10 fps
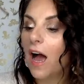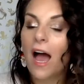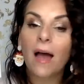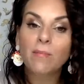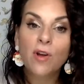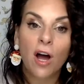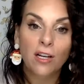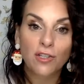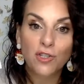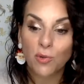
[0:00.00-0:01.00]
I'm
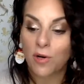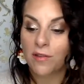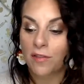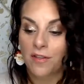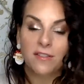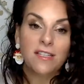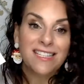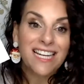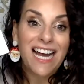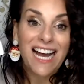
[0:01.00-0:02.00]
not sure that this is
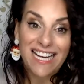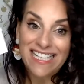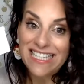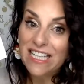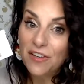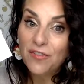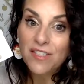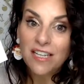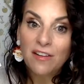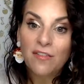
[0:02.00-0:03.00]
a kind gift
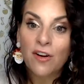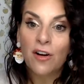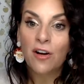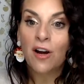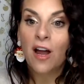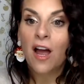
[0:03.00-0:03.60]
to give her.